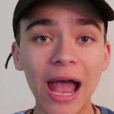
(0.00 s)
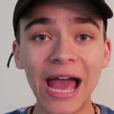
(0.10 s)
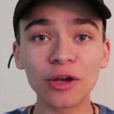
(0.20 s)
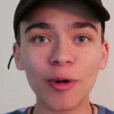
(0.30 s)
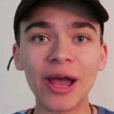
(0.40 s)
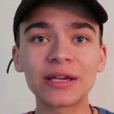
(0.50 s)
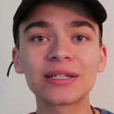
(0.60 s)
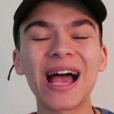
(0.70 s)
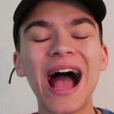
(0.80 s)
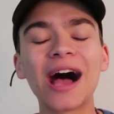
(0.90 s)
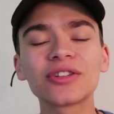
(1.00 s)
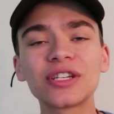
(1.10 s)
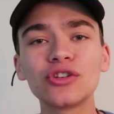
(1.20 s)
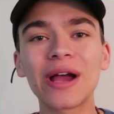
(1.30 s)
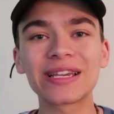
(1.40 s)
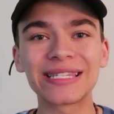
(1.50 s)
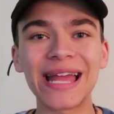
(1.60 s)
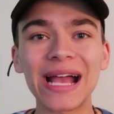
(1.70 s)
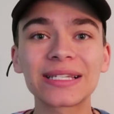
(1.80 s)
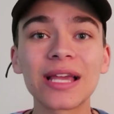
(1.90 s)
Anyways, I'll see you guys
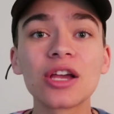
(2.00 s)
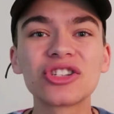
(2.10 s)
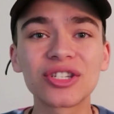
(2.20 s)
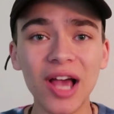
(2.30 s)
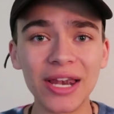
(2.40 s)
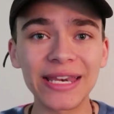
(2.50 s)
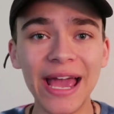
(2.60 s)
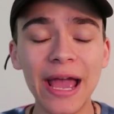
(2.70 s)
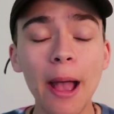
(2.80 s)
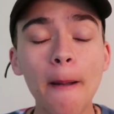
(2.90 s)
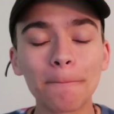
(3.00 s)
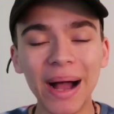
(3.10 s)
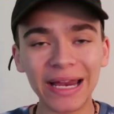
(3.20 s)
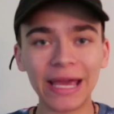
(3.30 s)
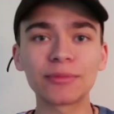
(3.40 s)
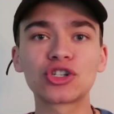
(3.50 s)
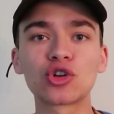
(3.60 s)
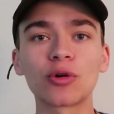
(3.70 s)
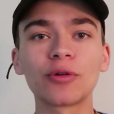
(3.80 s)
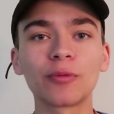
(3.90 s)
next Sunday. My name is
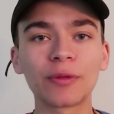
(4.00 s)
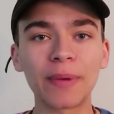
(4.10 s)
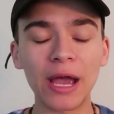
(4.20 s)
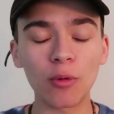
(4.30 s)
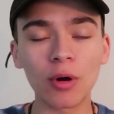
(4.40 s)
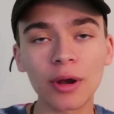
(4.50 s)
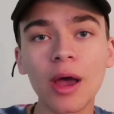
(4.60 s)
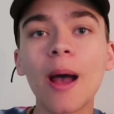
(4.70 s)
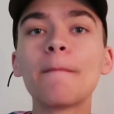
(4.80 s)
Jordan with Baywood.